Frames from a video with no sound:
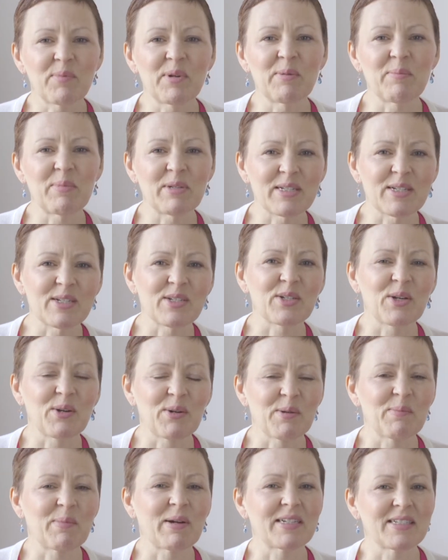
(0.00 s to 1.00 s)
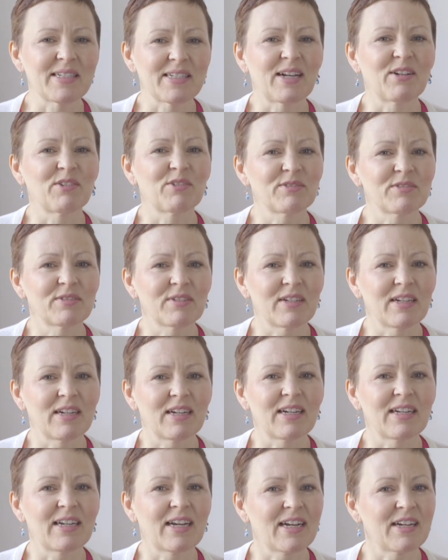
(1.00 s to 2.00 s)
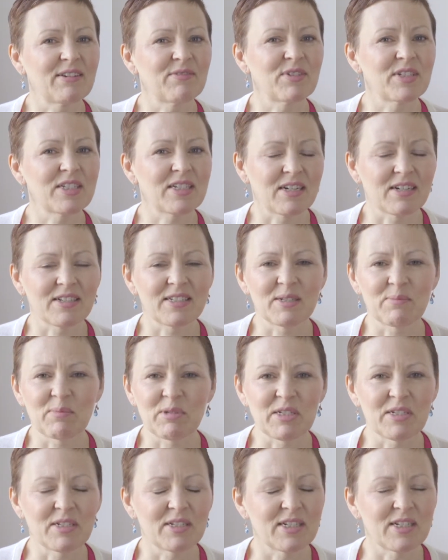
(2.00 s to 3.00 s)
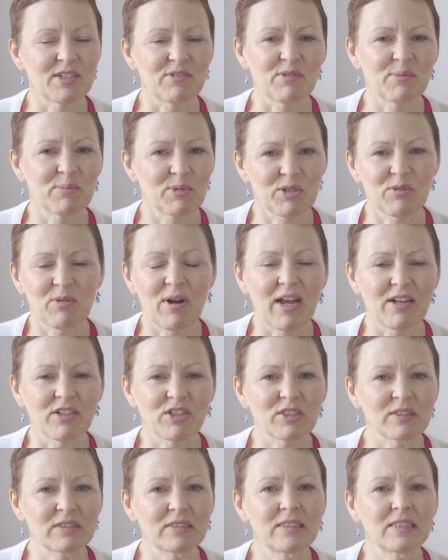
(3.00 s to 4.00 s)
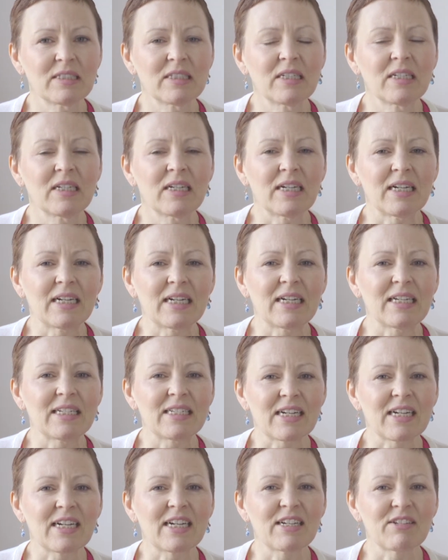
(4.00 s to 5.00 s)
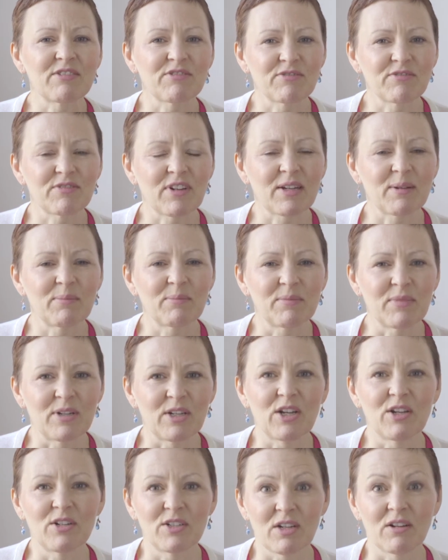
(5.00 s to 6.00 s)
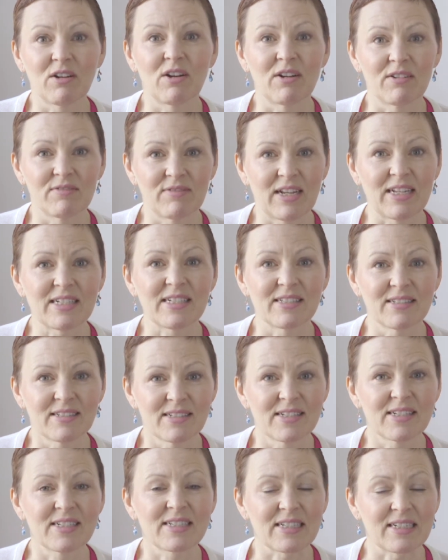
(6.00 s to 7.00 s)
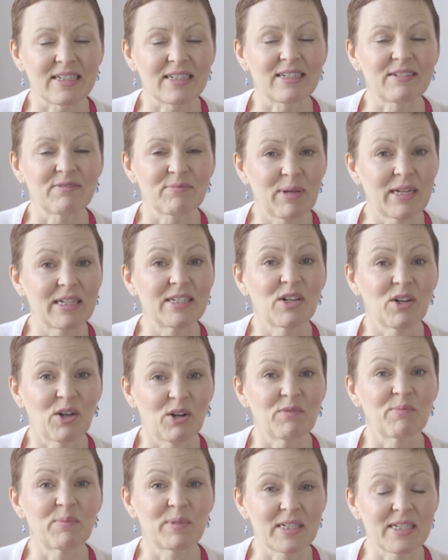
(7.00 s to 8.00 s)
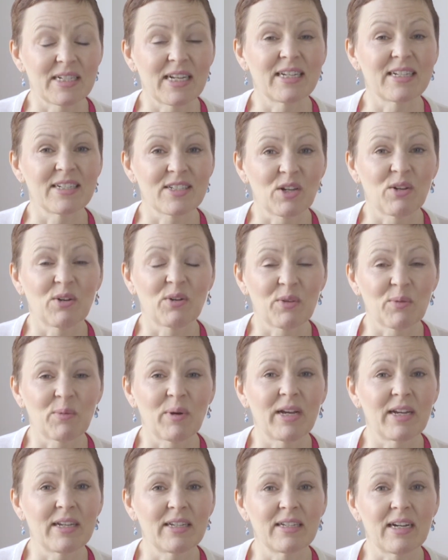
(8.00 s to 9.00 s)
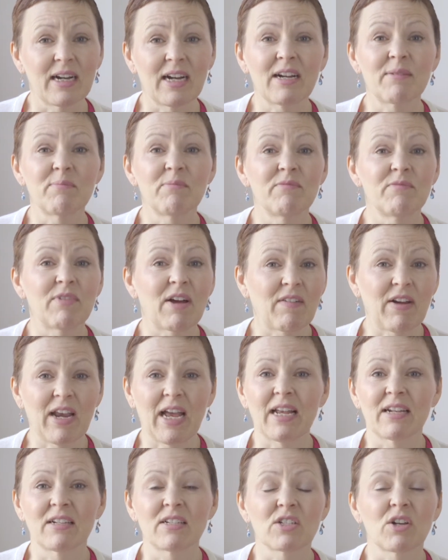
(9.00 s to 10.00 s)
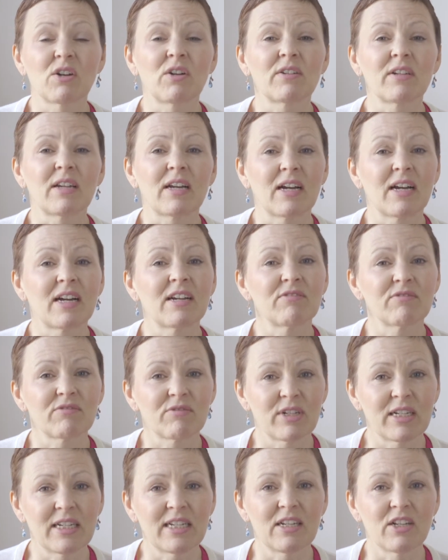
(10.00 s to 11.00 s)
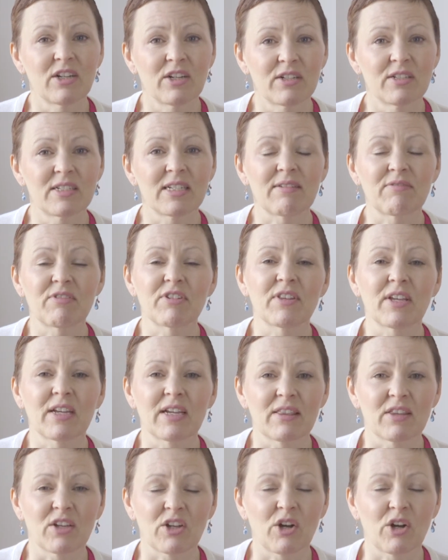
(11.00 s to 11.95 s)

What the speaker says: been a business owner myself and I've started businesses from scratch. And I've learned a lot of lessons. I've made a lot of mistakes along the way. I'm very hands-on. I've really learned everything at the